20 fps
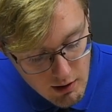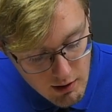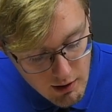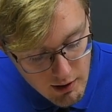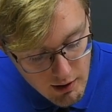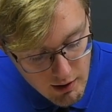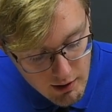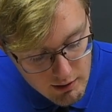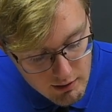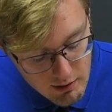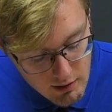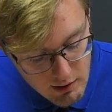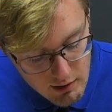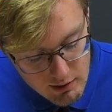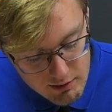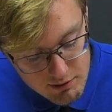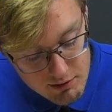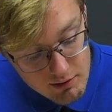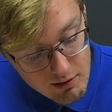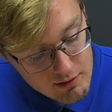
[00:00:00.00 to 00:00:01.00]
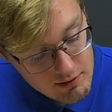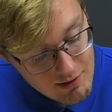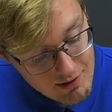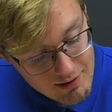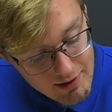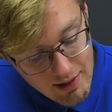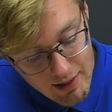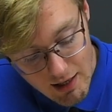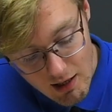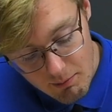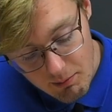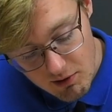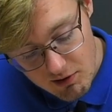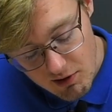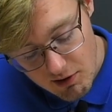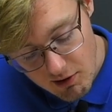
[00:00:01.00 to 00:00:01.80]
And until that happens,